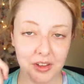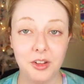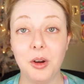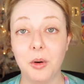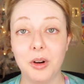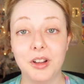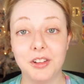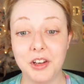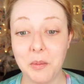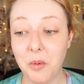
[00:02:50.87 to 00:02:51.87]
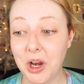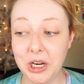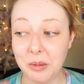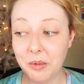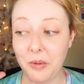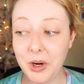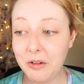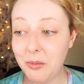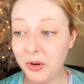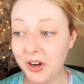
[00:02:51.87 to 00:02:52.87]
So, step 1, before you
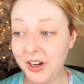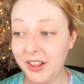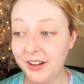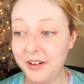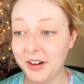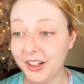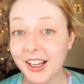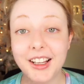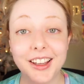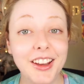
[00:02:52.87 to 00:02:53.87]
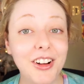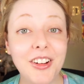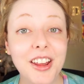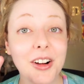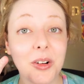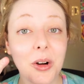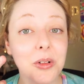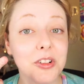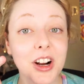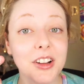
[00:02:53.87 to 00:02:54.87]
even put anything on, get all that
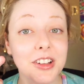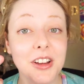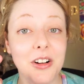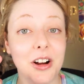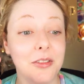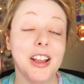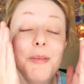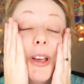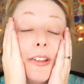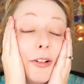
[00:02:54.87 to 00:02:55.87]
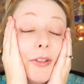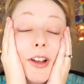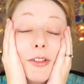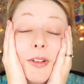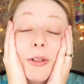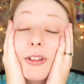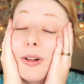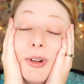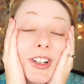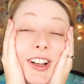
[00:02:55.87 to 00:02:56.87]
gross dry skin off. It makes your face feel so
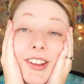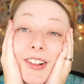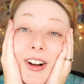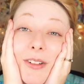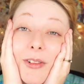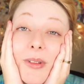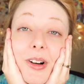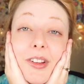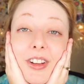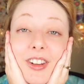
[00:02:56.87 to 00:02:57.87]
much nicer afterwards.